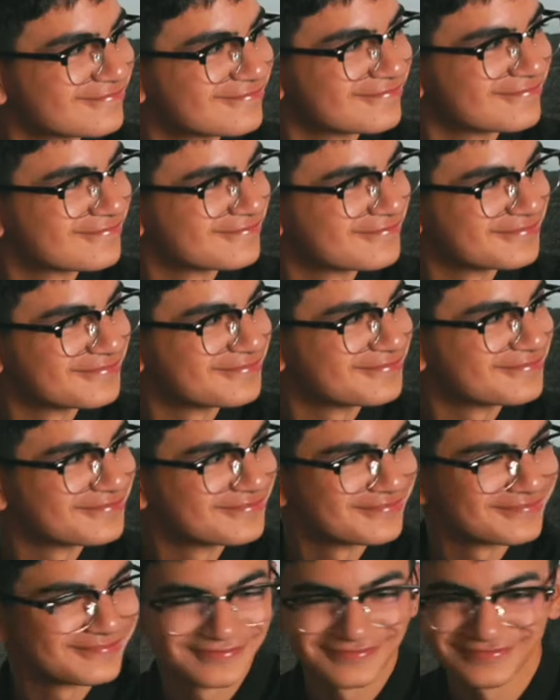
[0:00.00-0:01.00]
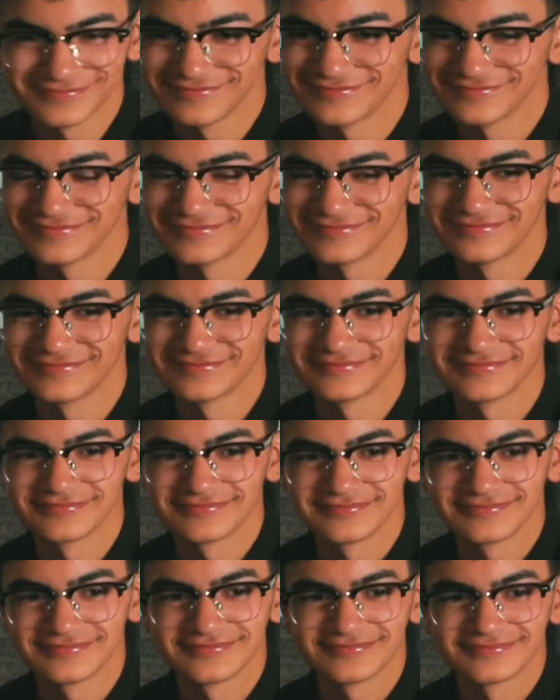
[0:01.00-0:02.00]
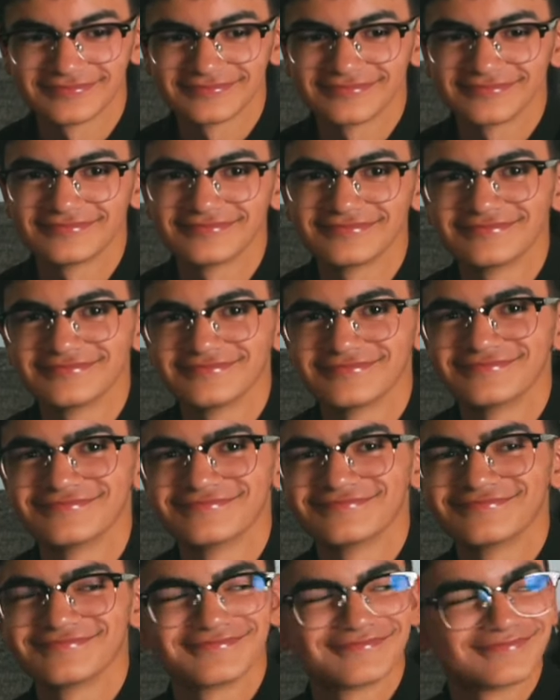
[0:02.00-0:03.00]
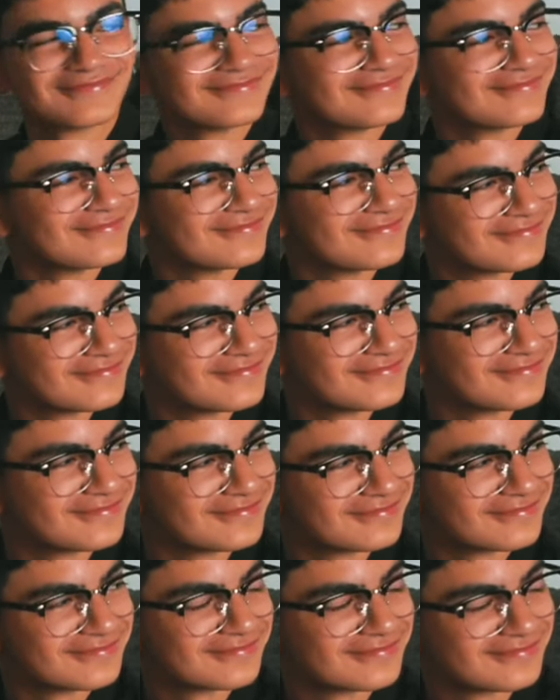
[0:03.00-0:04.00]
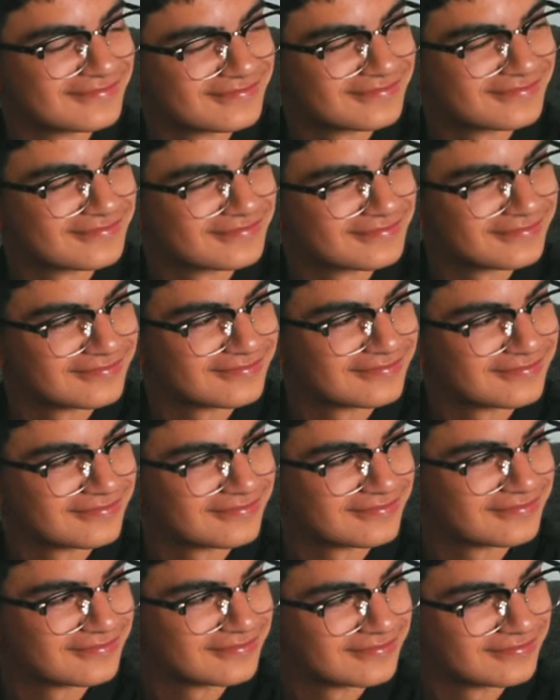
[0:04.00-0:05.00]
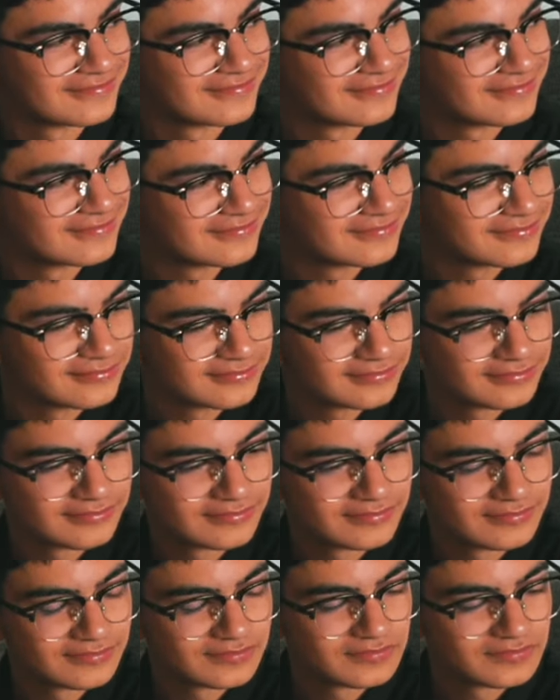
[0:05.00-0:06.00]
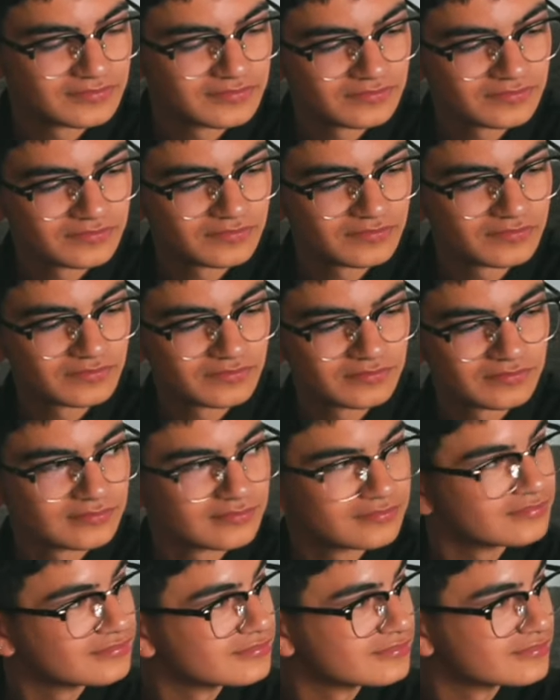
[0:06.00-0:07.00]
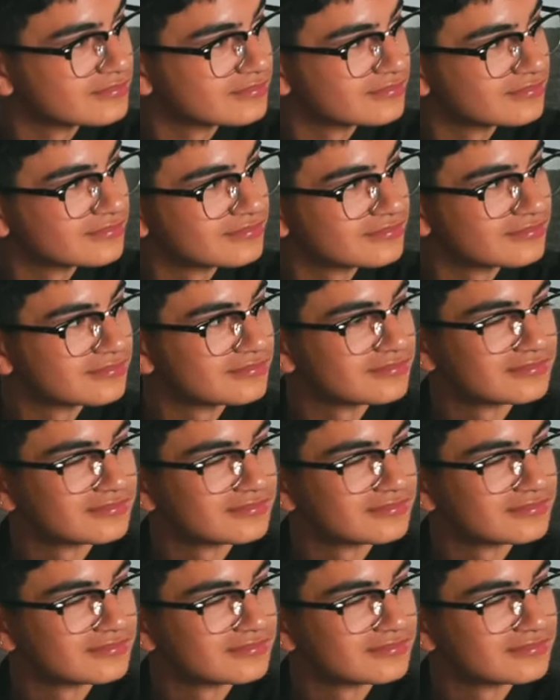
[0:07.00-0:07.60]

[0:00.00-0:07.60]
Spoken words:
(silent)